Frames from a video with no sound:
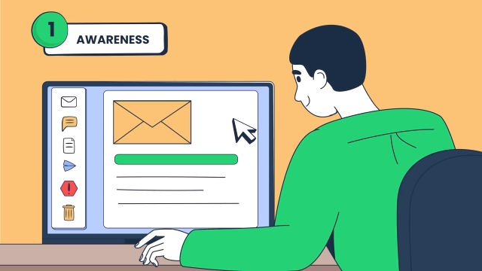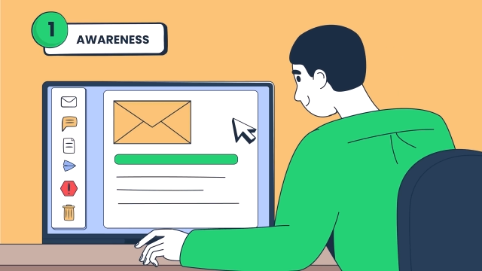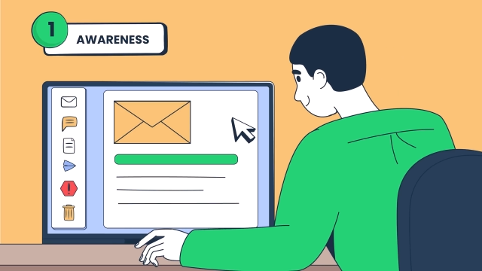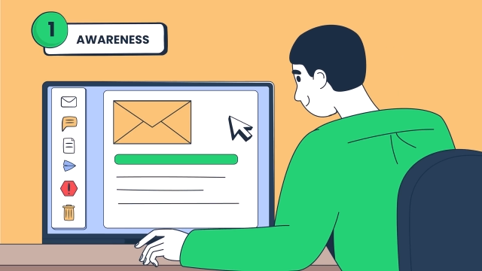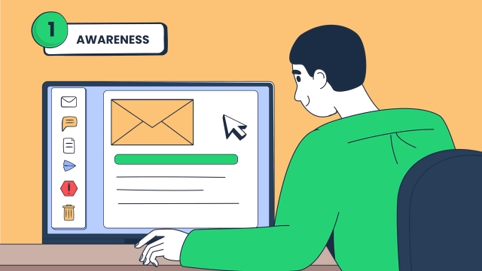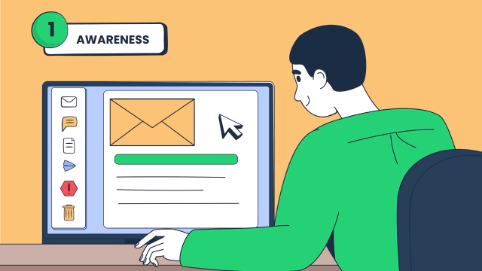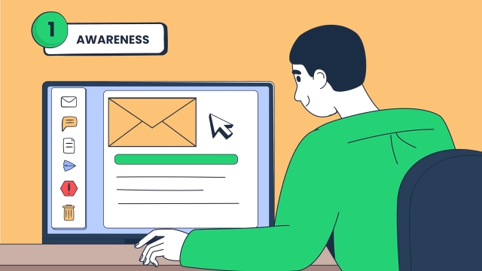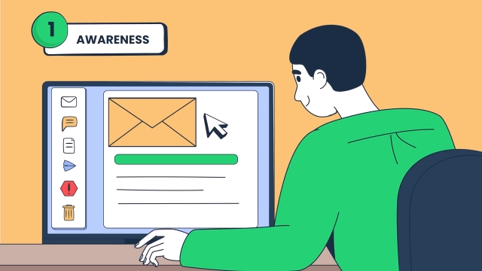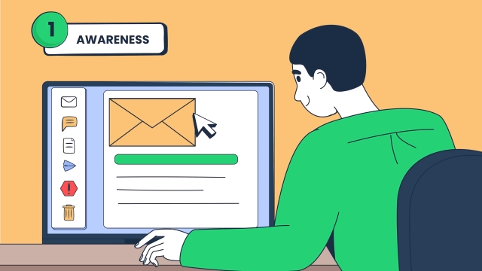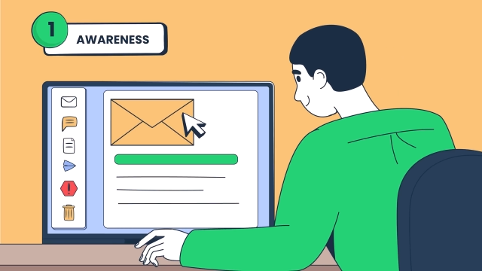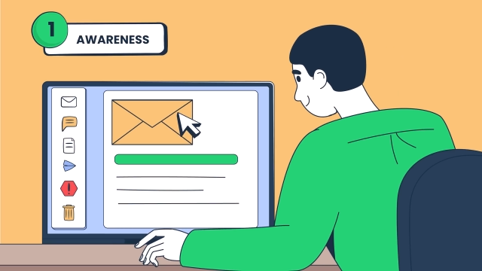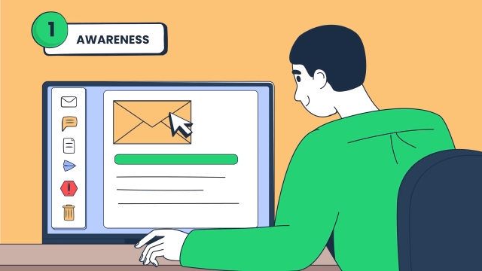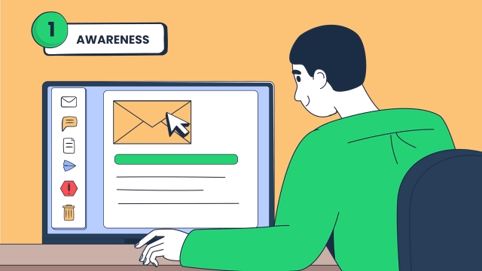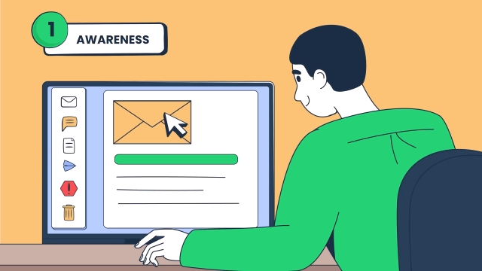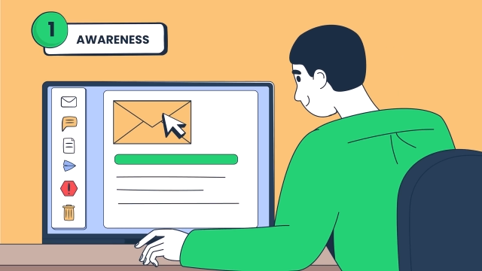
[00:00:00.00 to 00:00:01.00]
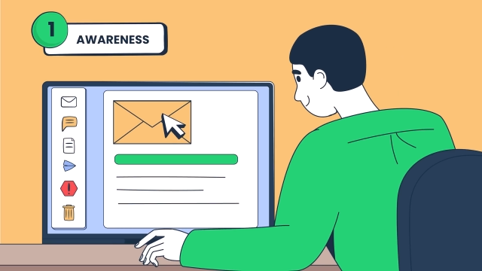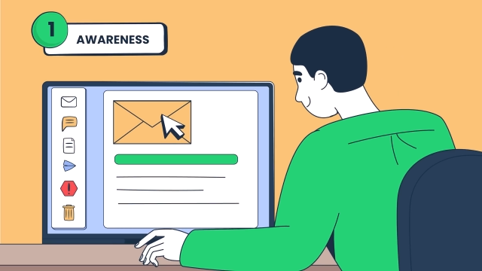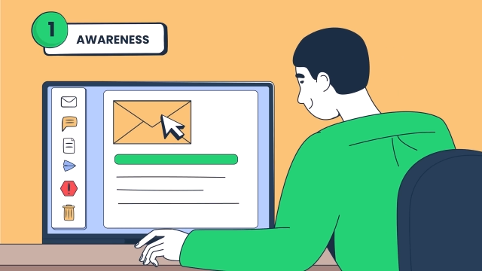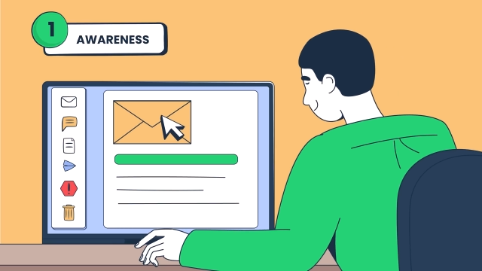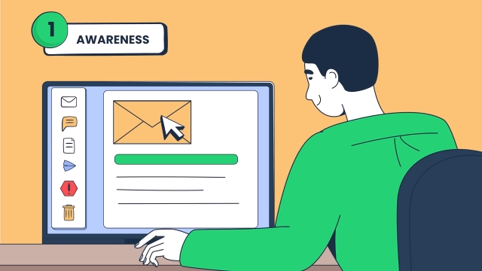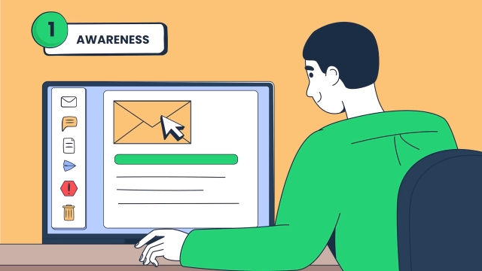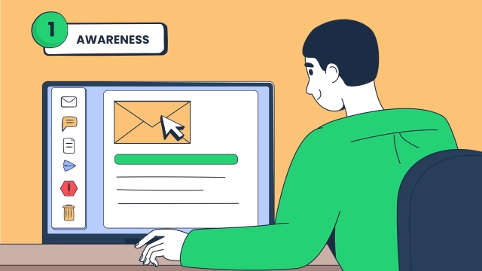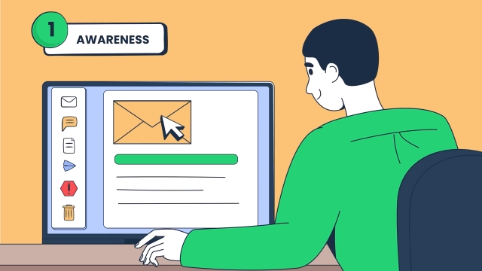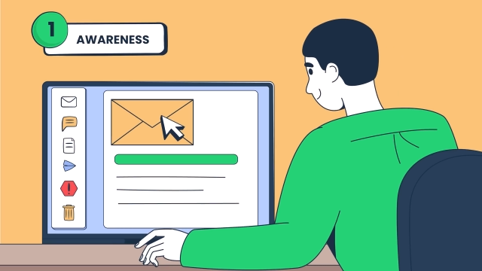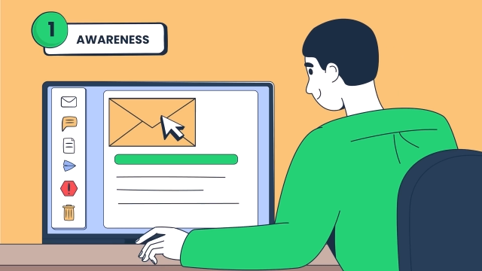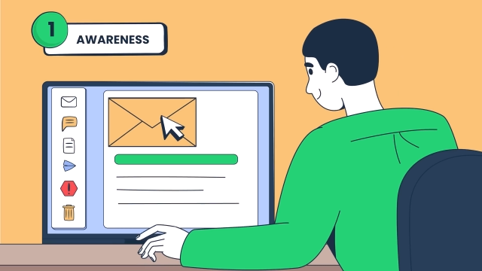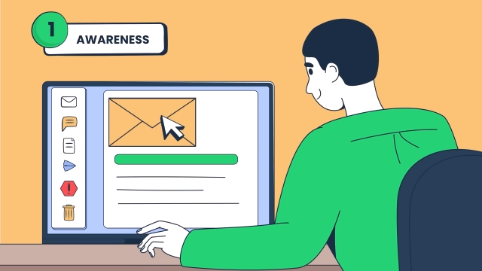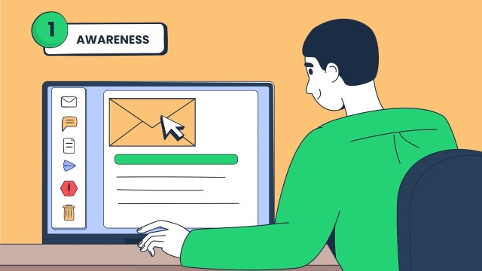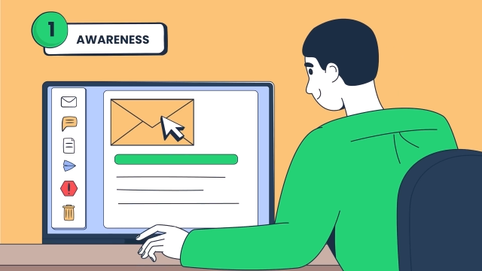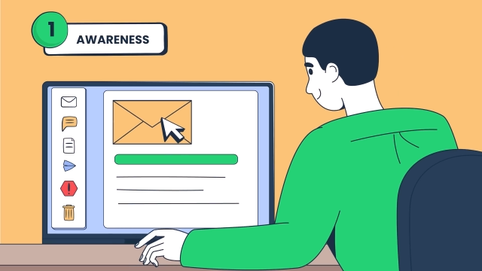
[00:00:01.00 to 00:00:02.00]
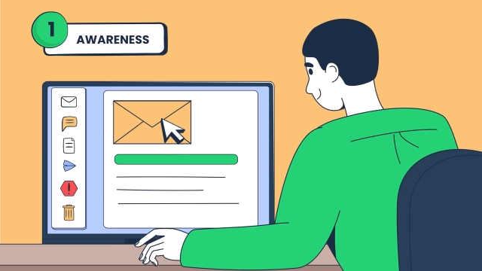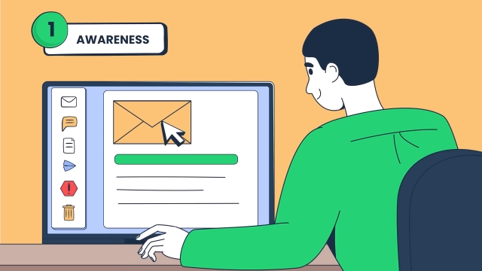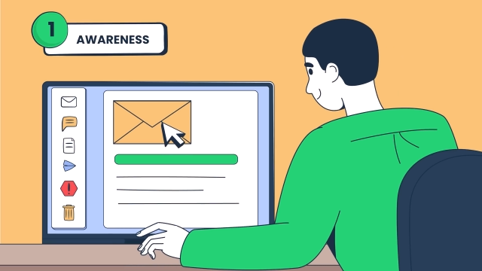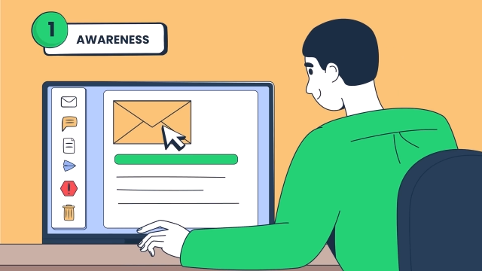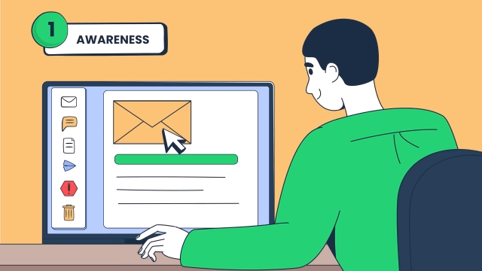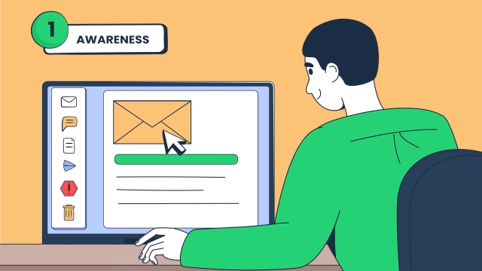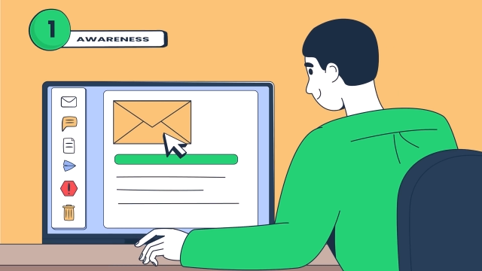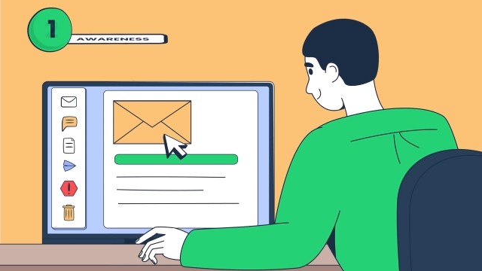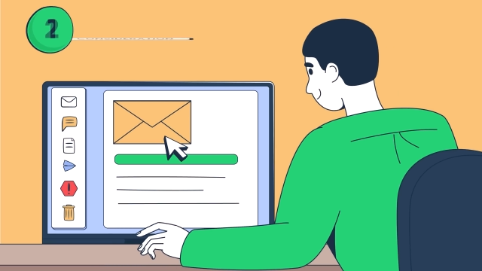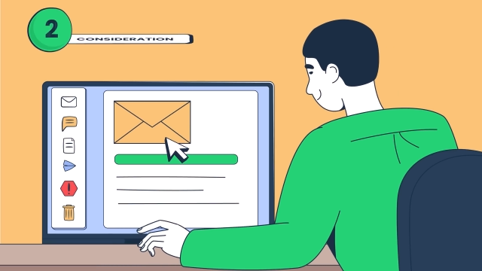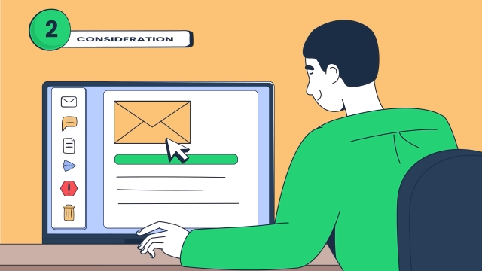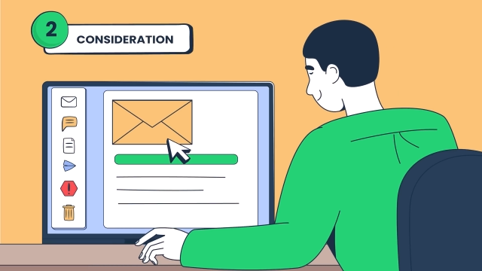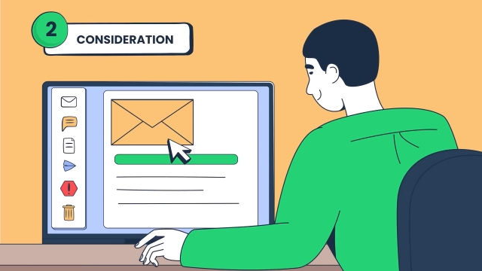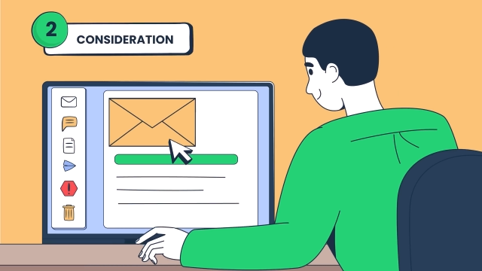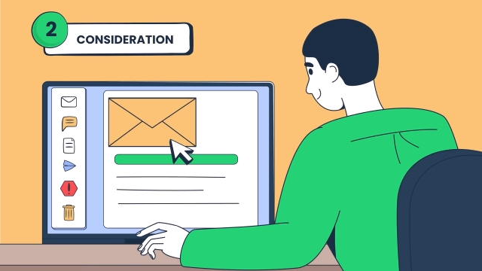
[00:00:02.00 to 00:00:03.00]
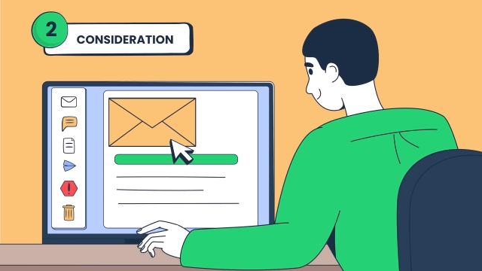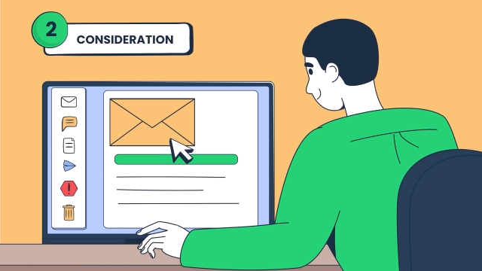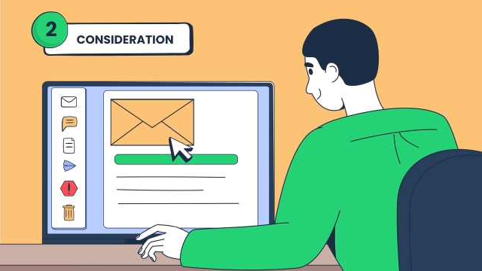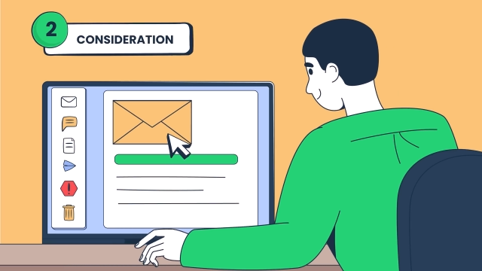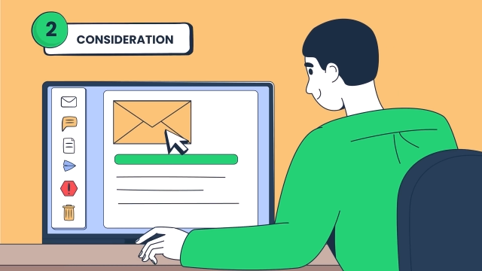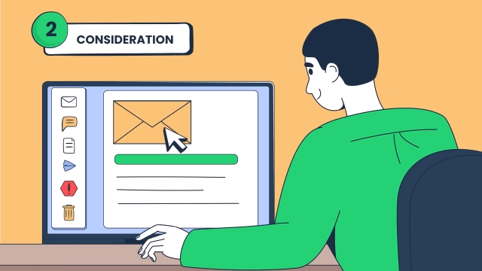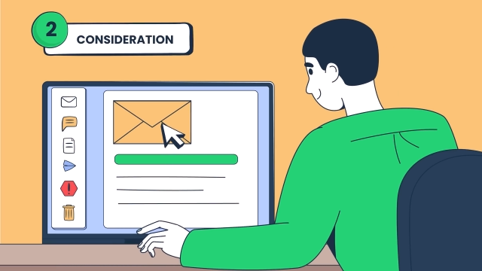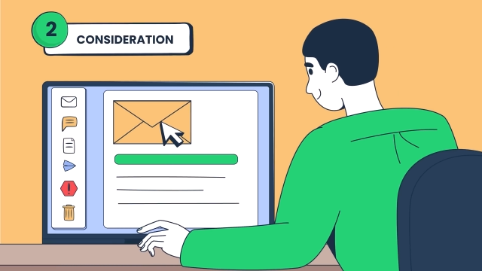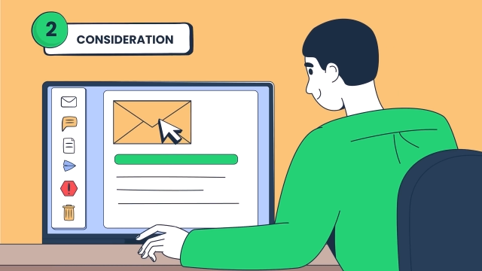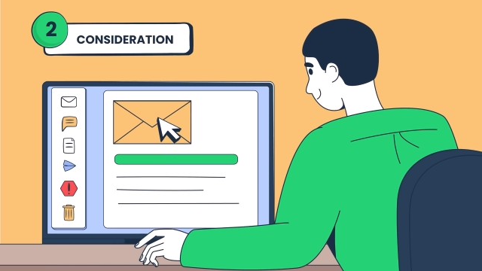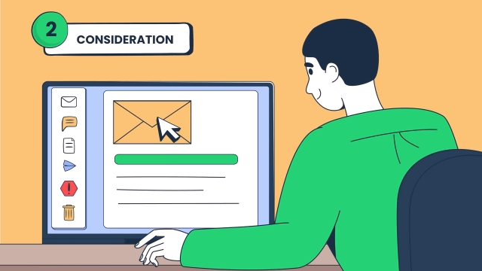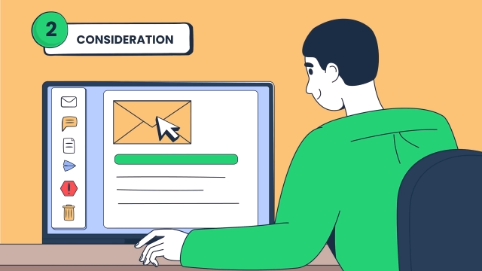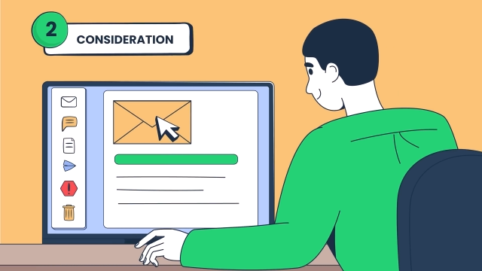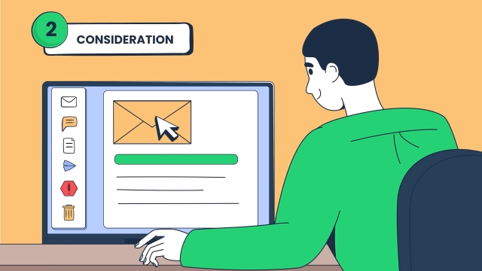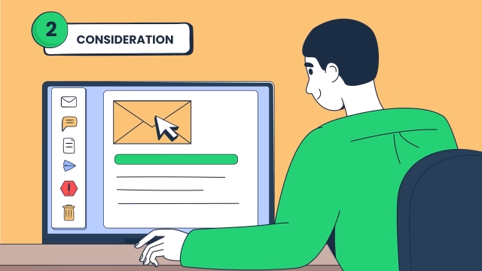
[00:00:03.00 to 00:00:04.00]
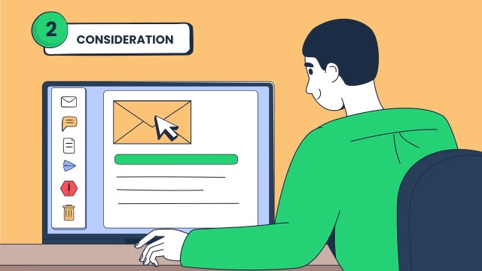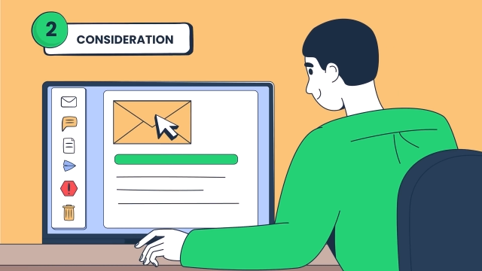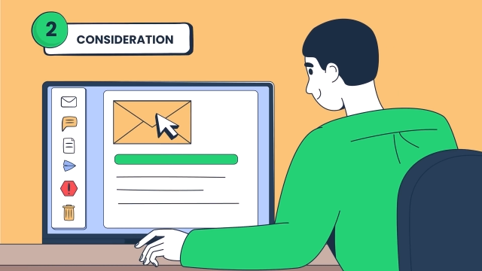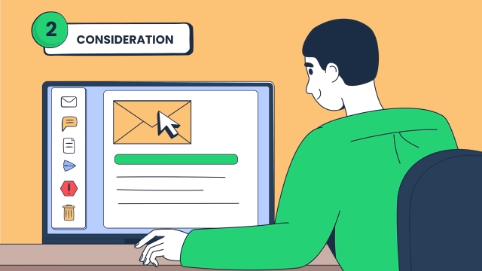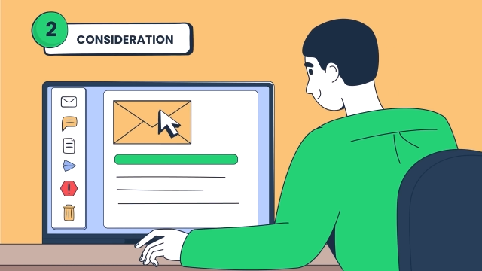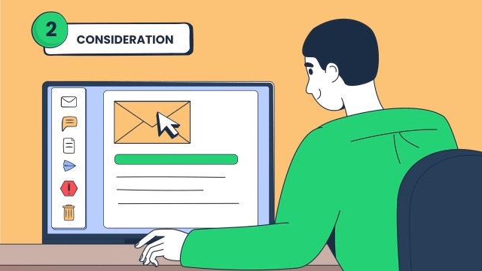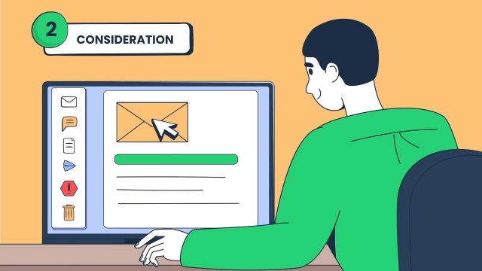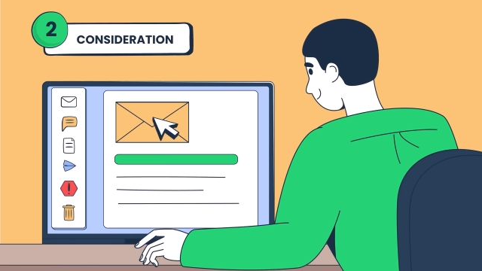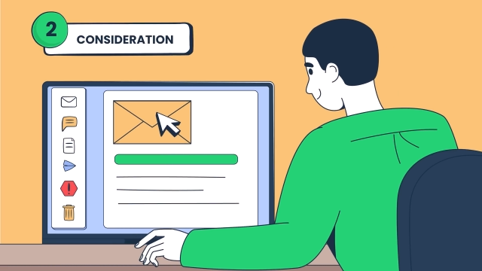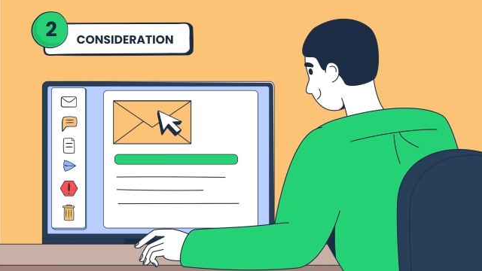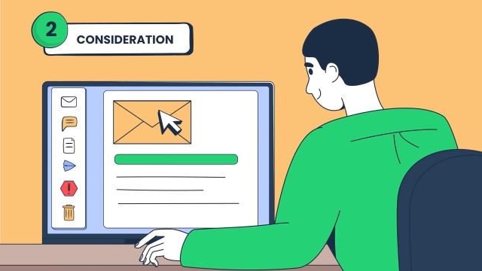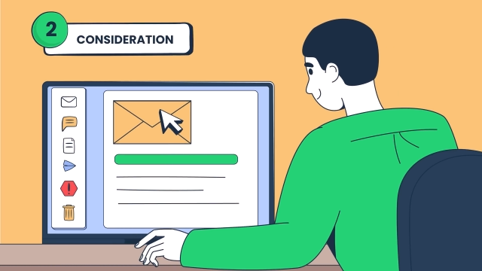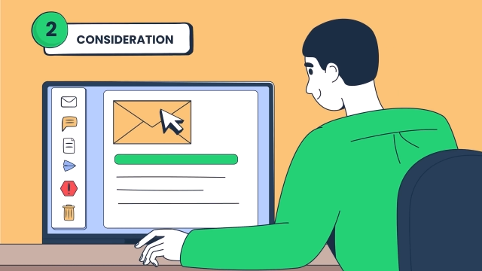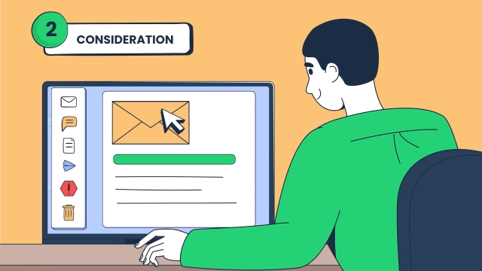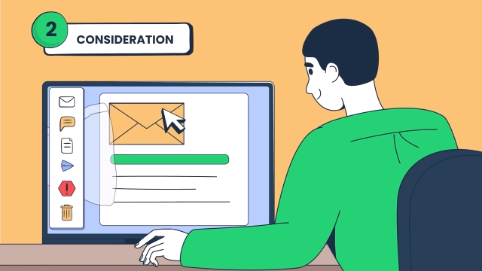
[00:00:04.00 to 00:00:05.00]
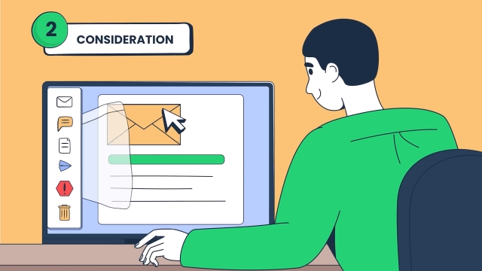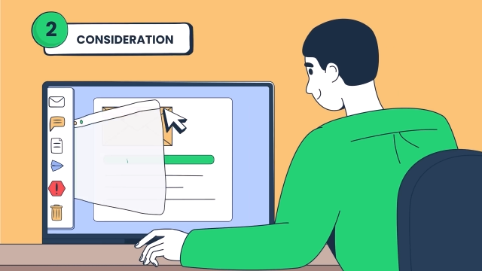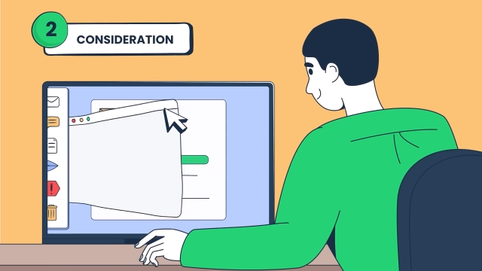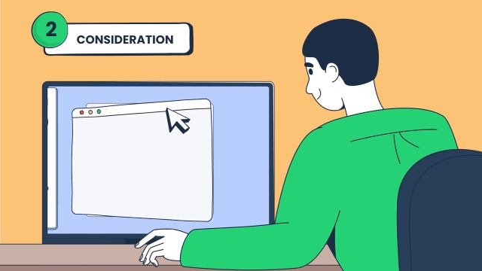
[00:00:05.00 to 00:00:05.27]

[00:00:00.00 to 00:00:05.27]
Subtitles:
Nobody's mouth can be seen.